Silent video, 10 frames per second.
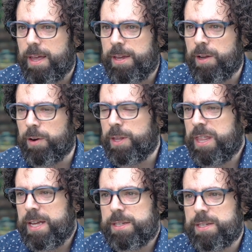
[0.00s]
You know, and
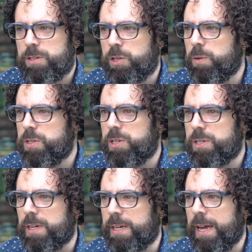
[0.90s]
things too is
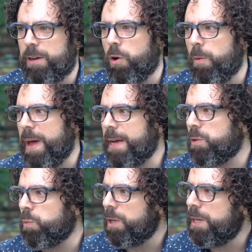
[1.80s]
just, again, going back
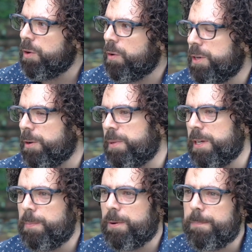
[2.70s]
to really knowing your
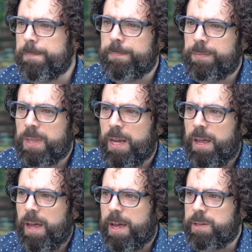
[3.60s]
people.
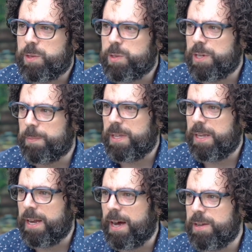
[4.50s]
And so something
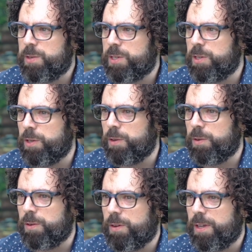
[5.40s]
that I used to
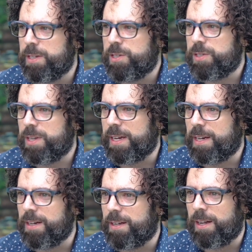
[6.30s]
do, it's just like
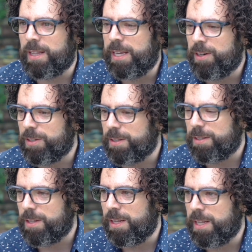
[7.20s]
a
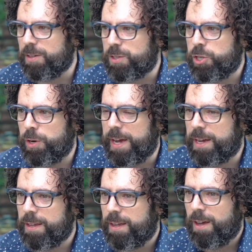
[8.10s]
little
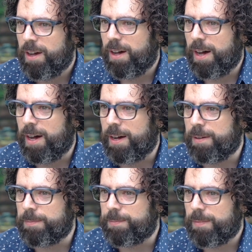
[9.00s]
trick.
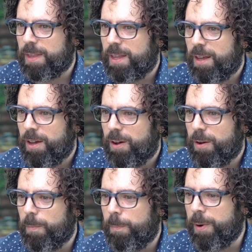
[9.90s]

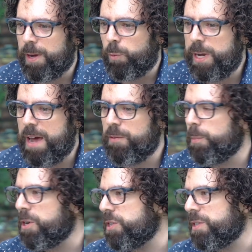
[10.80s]
But we'd have
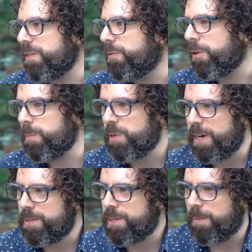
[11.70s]
emergency forms,
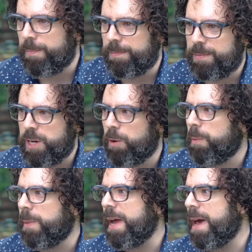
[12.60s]
right? Something
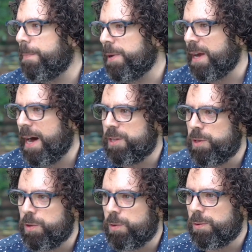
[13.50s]
terrible might happen. How do
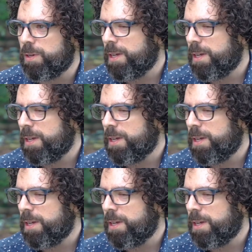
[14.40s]
you